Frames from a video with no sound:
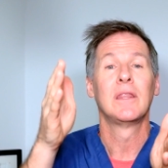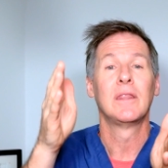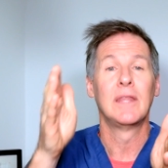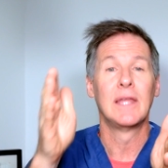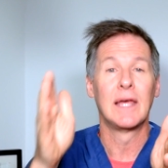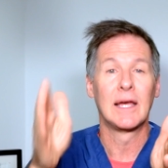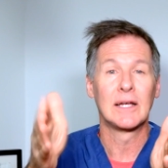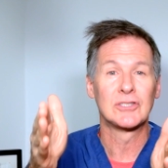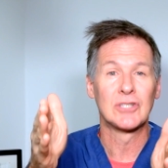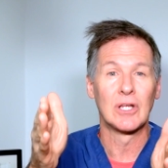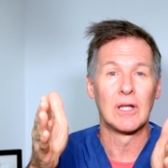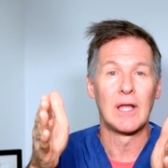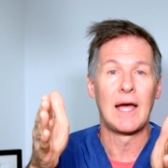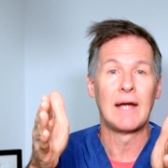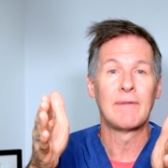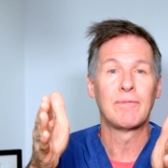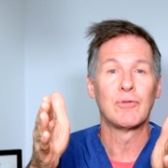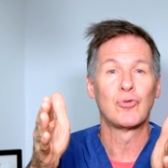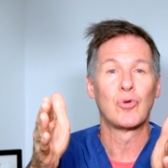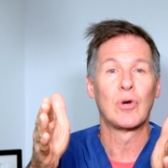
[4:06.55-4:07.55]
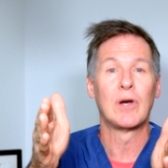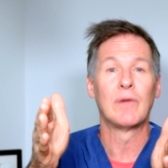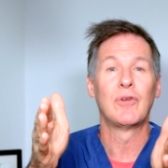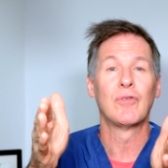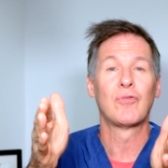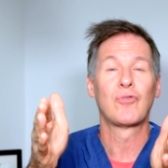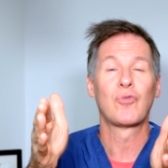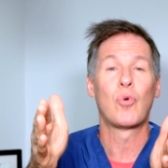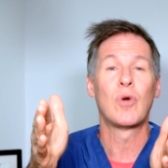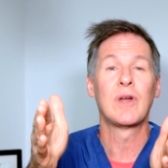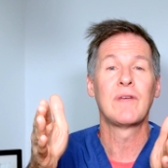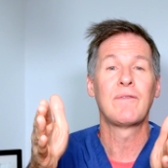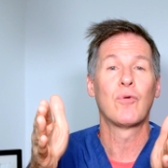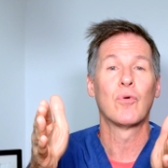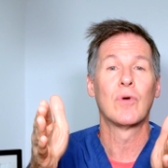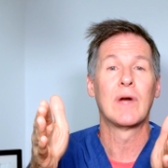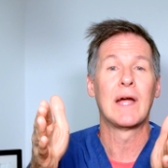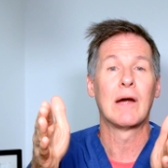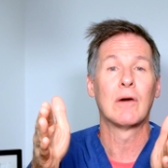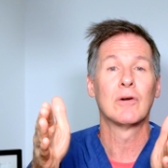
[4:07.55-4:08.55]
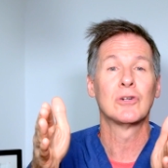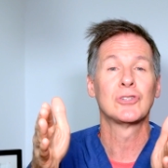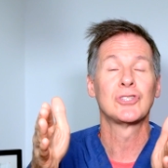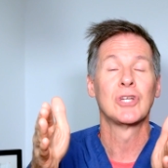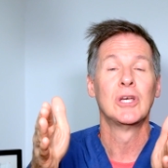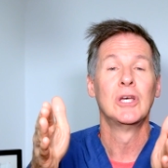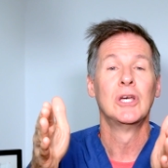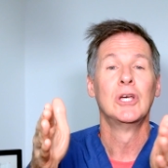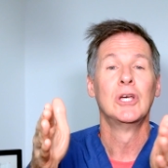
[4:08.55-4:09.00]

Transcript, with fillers: The egg's alive for 12 to 24 hours.